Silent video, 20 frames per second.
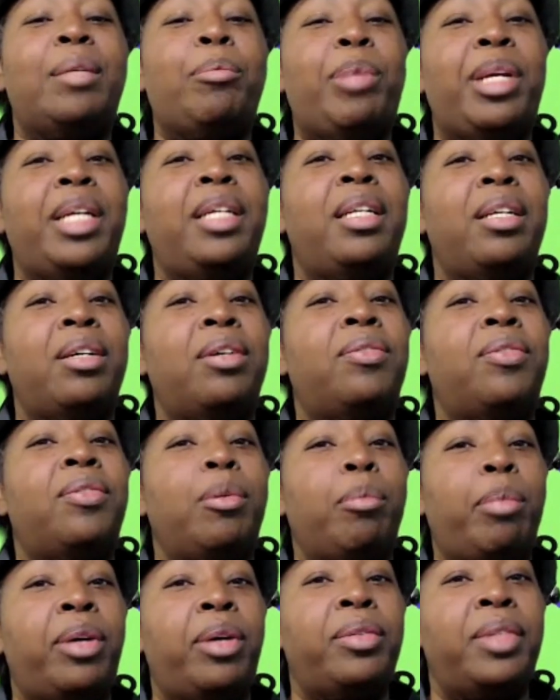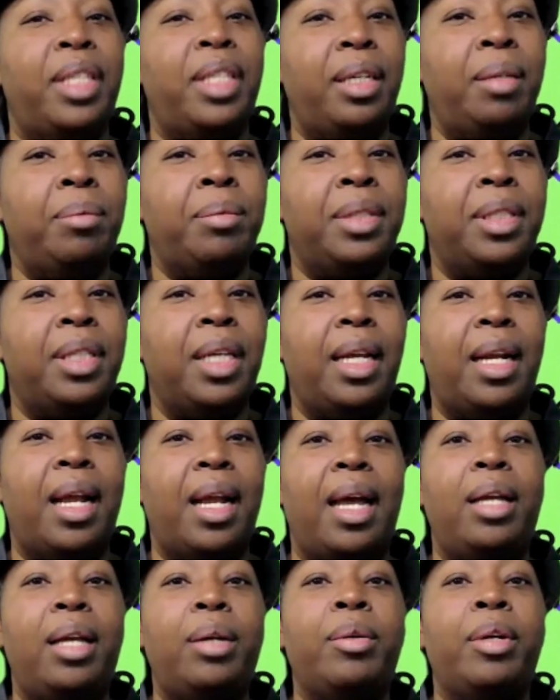is a big deal for both teams, and
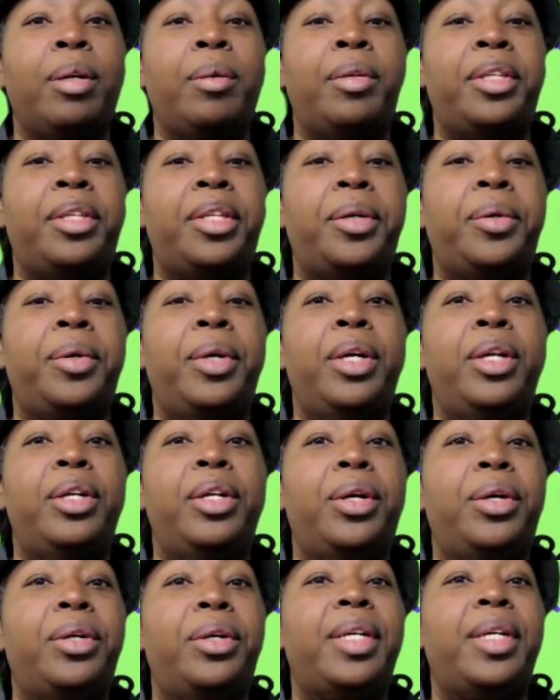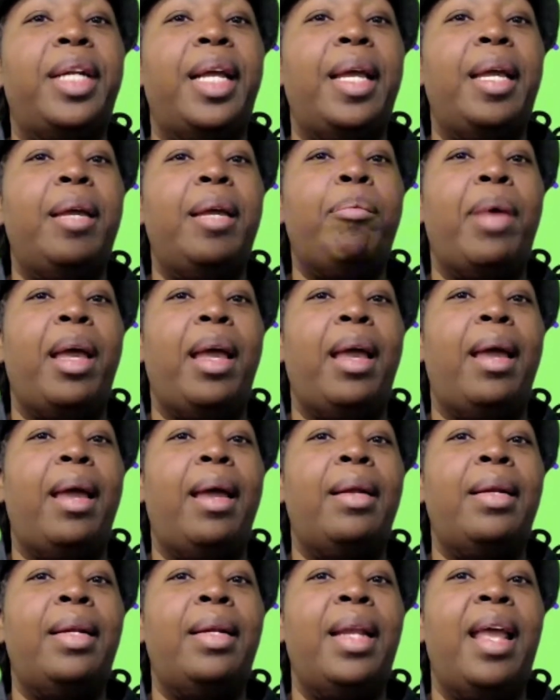I agree with you. Notre Dame
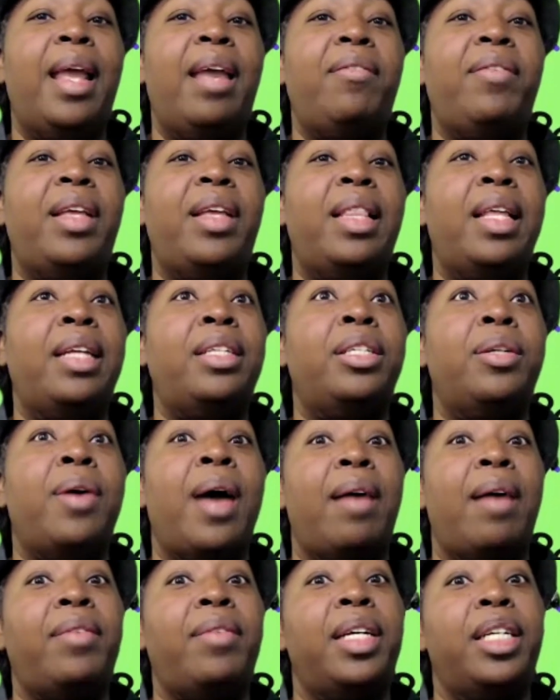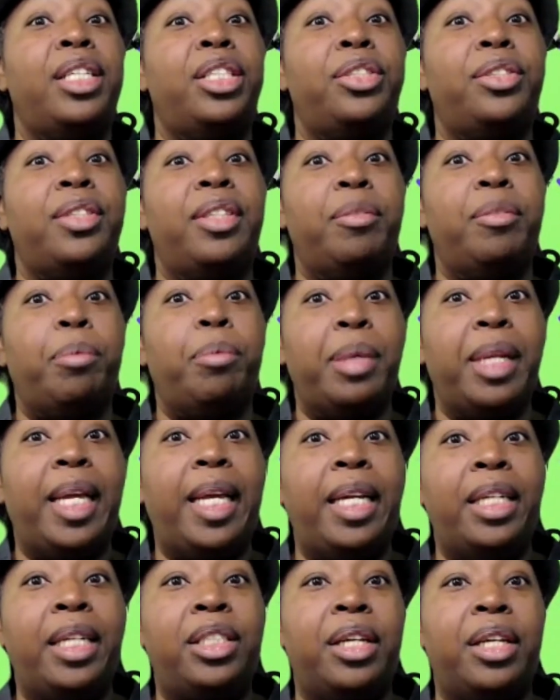and Navy, they do have a history of
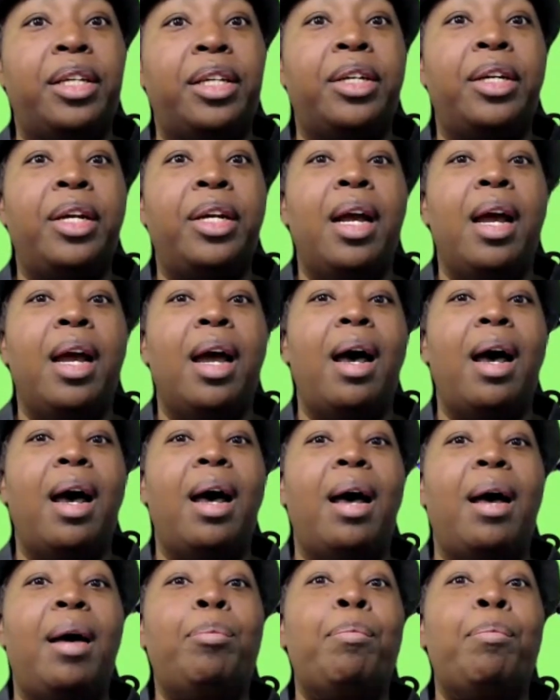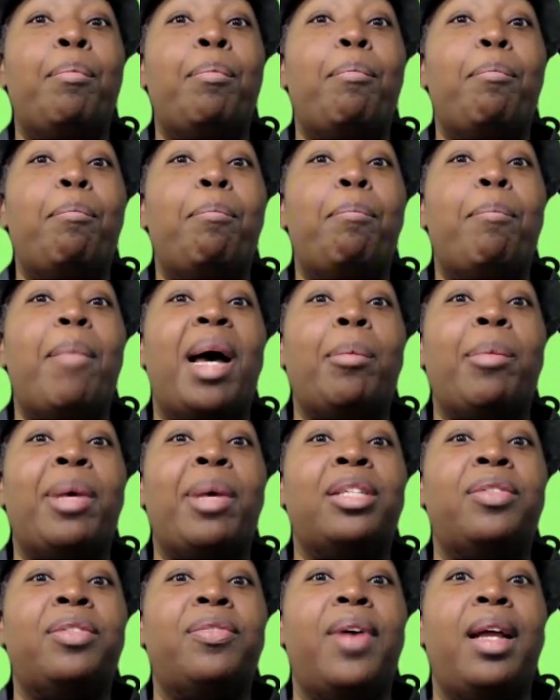playing each other. My
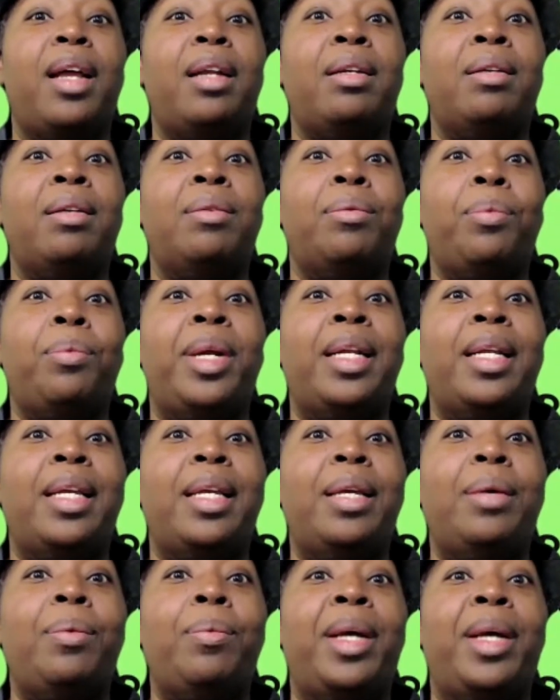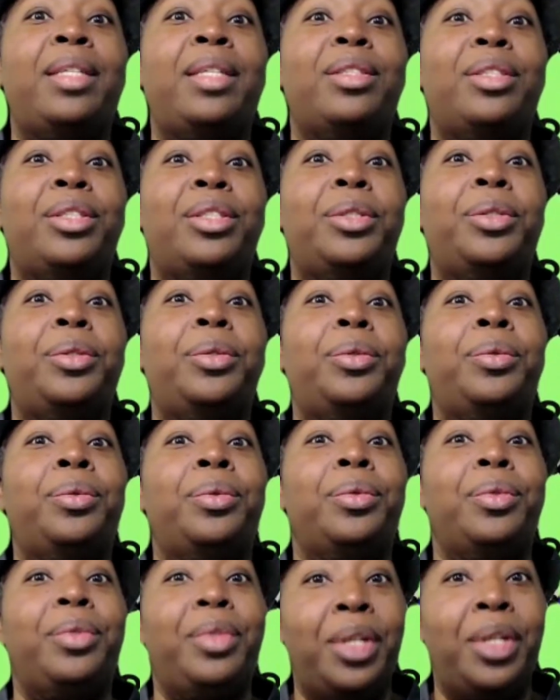best friend, when he went
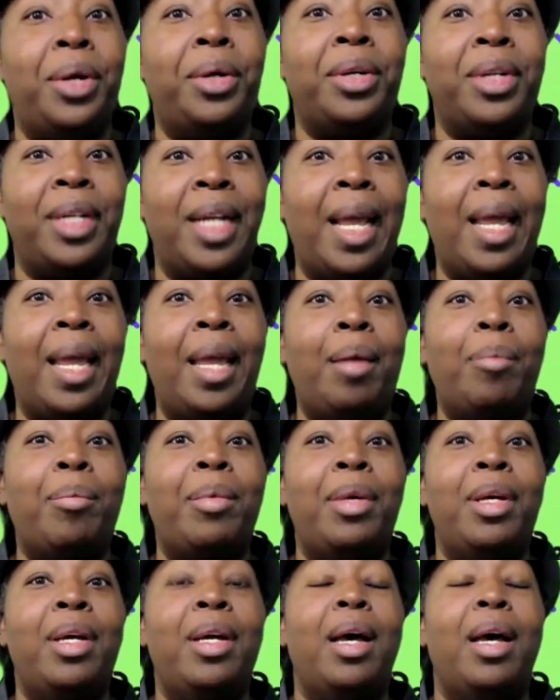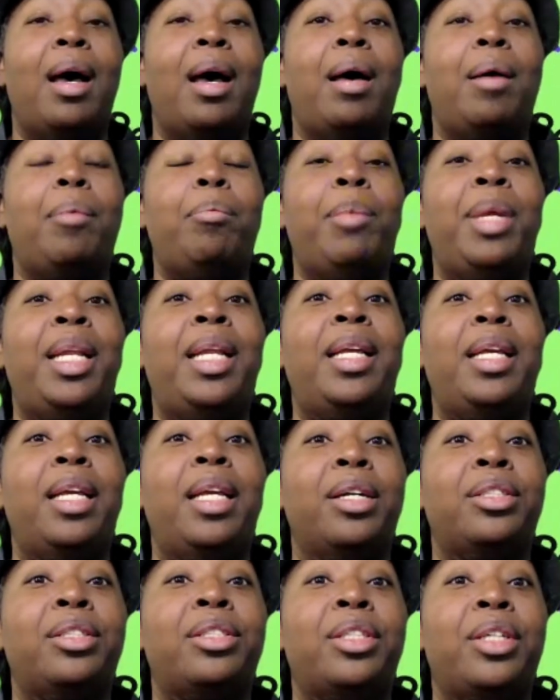to Notre Dame many
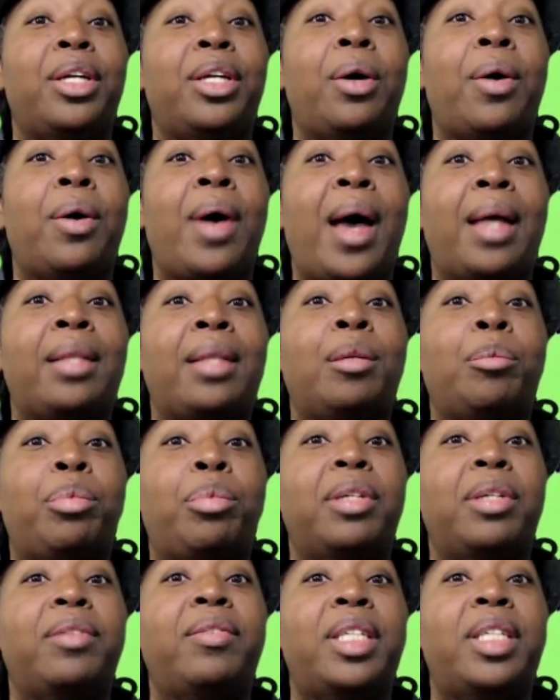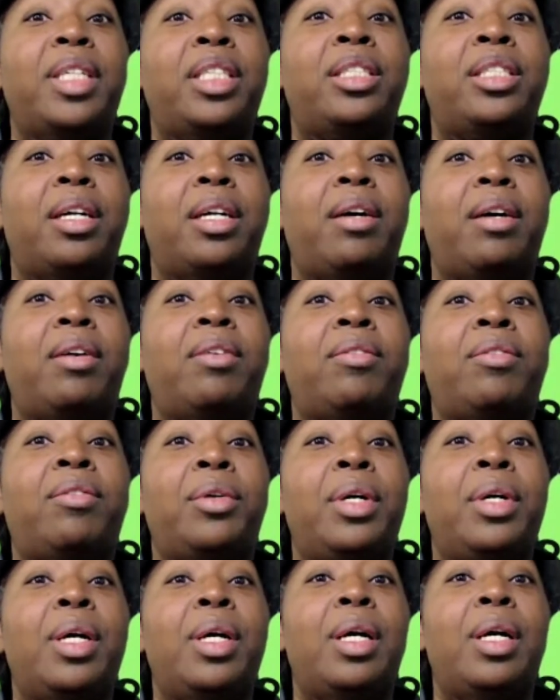years ago, had the privilege of
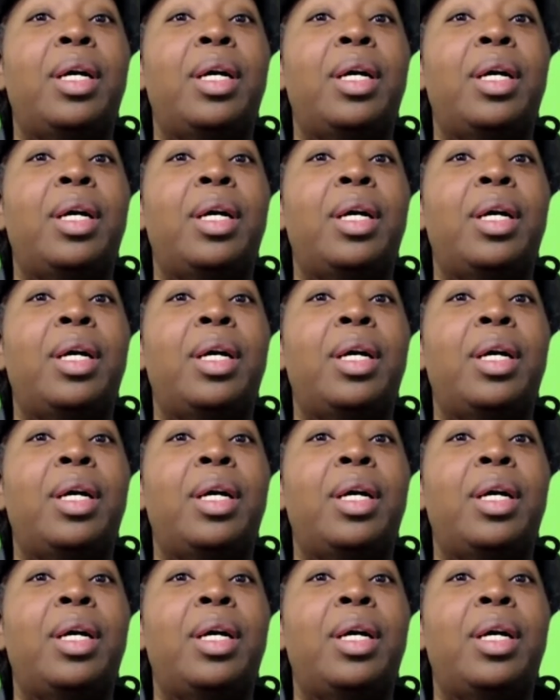